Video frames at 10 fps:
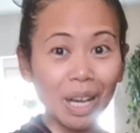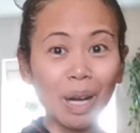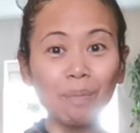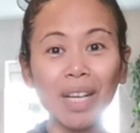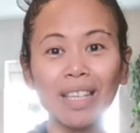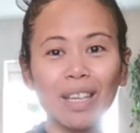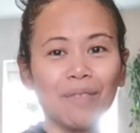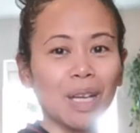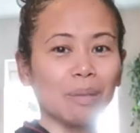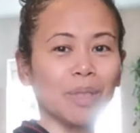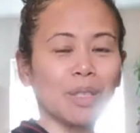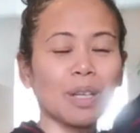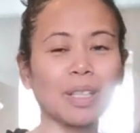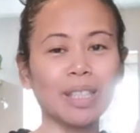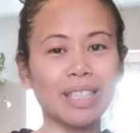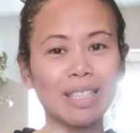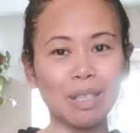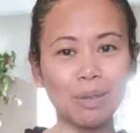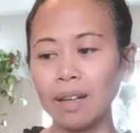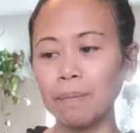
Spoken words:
I'm not giving up the succulents.